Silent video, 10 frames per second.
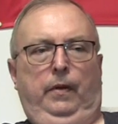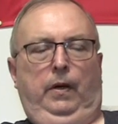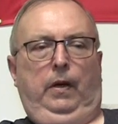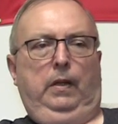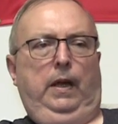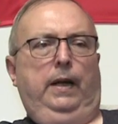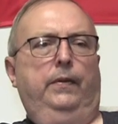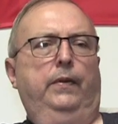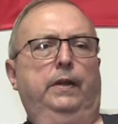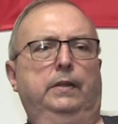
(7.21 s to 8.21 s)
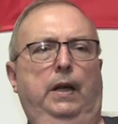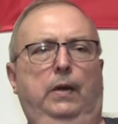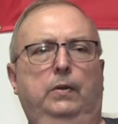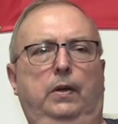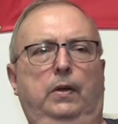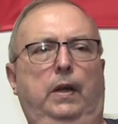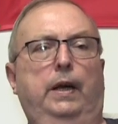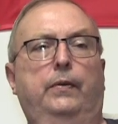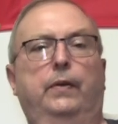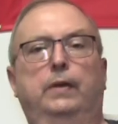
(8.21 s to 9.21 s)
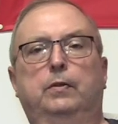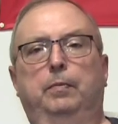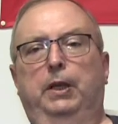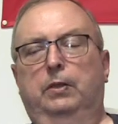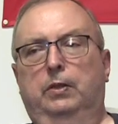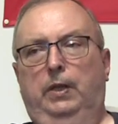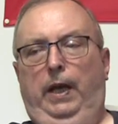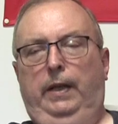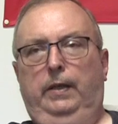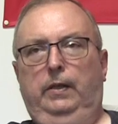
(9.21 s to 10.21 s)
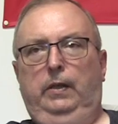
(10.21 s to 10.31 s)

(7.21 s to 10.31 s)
Uh, a lot of things out there, a lot of things being said,